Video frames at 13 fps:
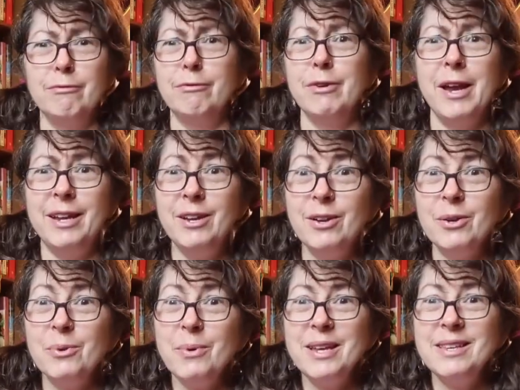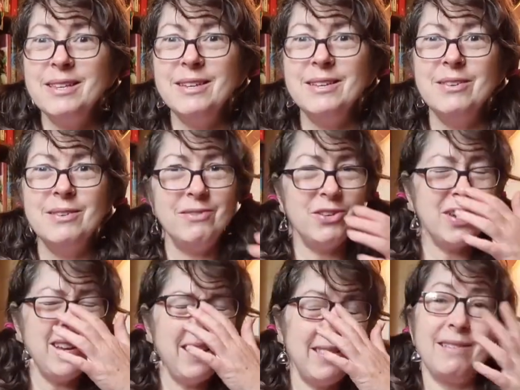regular waisted
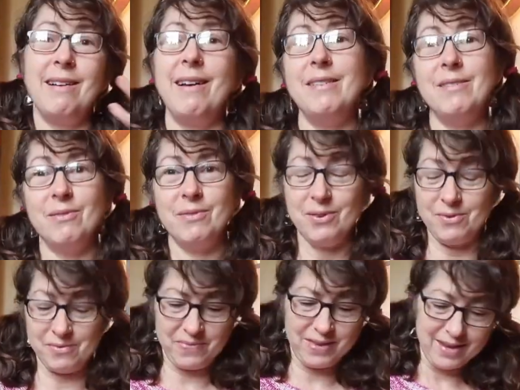jeans. I don't know.